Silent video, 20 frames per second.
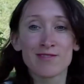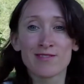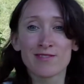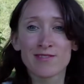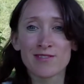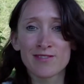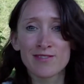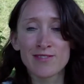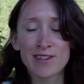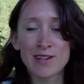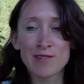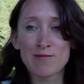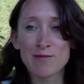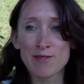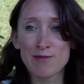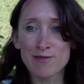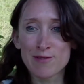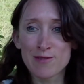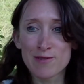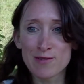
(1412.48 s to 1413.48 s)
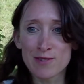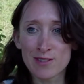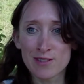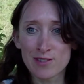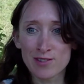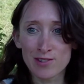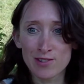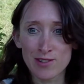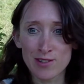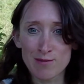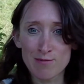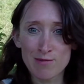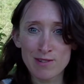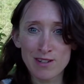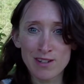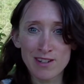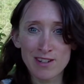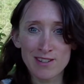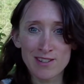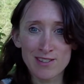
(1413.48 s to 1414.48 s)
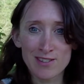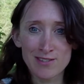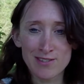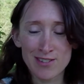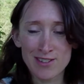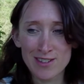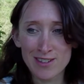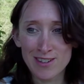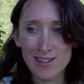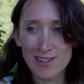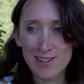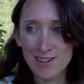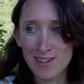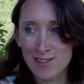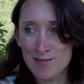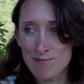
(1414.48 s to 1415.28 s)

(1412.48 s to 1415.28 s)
I've found before that sheep really kind of like